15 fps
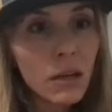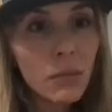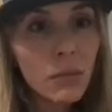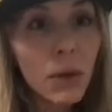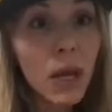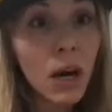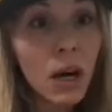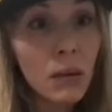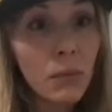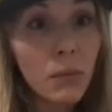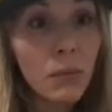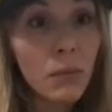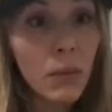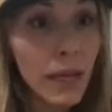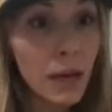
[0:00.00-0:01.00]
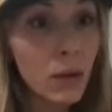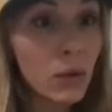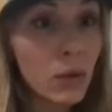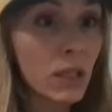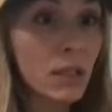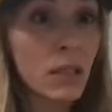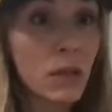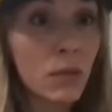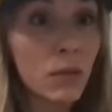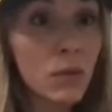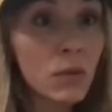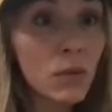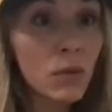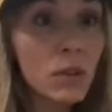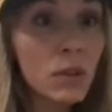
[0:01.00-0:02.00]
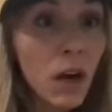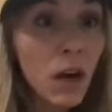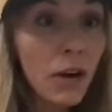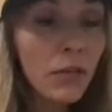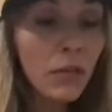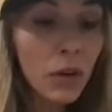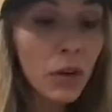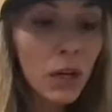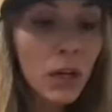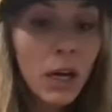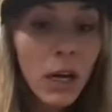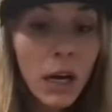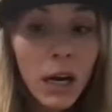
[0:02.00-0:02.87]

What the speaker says: beyond like what the ski resorts offer.